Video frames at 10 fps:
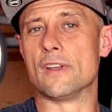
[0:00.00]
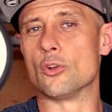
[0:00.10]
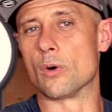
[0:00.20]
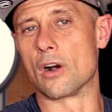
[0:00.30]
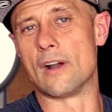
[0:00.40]

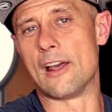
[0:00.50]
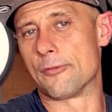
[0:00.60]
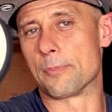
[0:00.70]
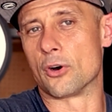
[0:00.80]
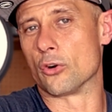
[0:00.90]
into our
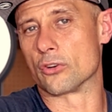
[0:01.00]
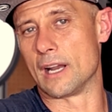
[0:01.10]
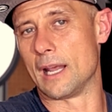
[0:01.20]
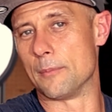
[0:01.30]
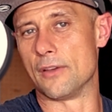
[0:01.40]
rev
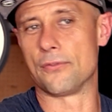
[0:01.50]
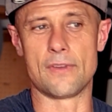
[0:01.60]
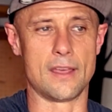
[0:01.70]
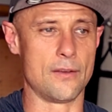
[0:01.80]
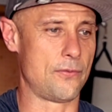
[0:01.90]
program
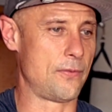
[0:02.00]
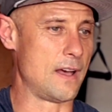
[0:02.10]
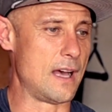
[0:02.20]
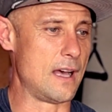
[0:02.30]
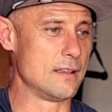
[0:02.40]
if
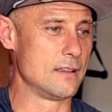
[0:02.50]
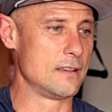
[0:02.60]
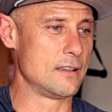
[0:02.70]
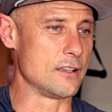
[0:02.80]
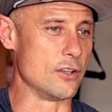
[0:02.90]

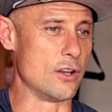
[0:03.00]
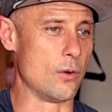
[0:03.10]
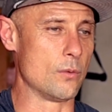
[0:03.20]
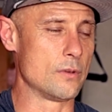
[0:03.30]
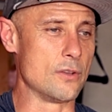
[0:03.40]

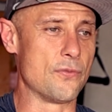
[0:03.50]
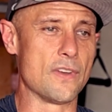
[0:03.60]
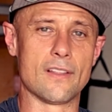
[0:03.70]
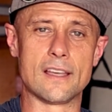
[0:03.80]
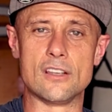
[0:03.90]
you
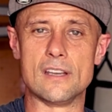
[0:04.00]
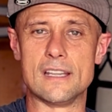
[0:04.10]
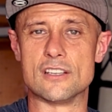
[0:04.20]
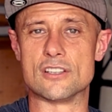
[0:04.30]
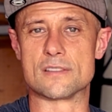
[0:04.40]
feel like you
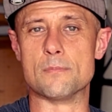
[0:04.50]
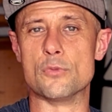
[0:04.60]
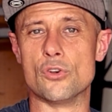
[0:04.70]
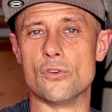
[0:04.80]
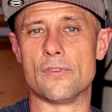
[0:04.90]
need to just
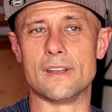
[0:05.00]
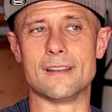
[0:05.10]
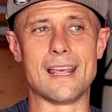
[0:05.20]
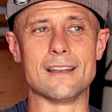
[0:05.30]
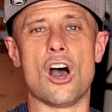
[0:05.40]
move
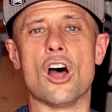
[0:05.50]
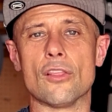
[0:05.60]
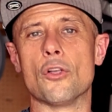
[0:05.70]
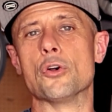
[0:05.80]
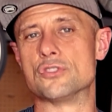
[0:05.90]
and
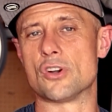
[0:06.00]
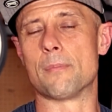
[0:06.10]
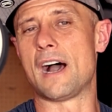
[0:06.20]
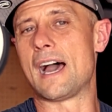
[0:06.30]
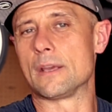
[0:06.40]
unload your
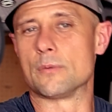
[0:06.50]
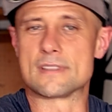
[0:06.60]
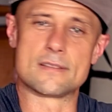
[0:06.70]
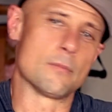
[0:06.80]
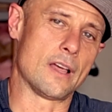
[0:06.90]
body
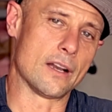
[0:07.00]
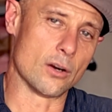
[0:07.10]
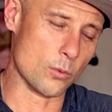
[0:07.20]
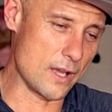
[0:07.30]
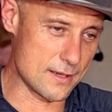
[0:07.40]
with some
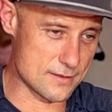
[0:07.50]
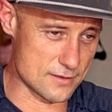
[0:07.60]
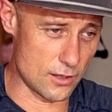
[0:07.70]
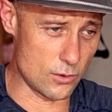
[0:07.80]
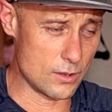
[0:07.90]
lighter weight.
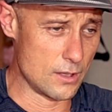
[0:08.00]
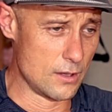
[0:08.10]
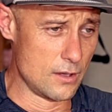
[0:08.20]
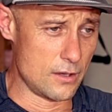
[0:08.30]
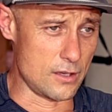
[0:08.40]
So,
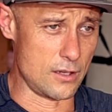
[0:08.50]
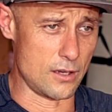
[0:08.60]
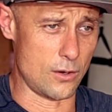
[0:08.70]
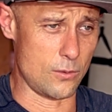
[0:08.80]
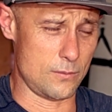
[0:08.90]
you
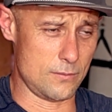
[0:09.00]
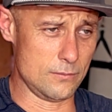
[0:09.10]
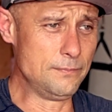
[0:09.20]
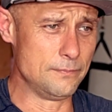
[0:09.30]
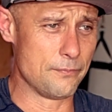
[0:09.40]
know,
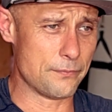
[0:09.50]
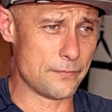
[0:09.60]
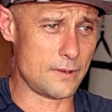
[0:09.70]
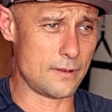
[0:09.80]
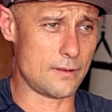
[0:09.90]

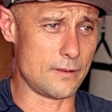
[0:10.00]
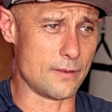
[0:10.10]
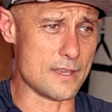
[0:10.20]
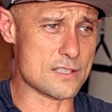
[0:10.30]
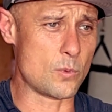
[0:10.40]

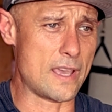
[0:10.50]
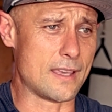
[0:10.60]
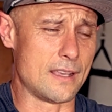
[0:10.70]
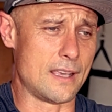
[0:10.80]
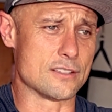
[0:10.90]
this
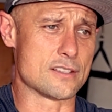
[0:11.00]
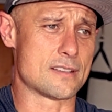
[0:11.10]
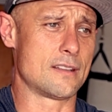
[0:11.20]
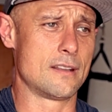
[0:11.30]
week it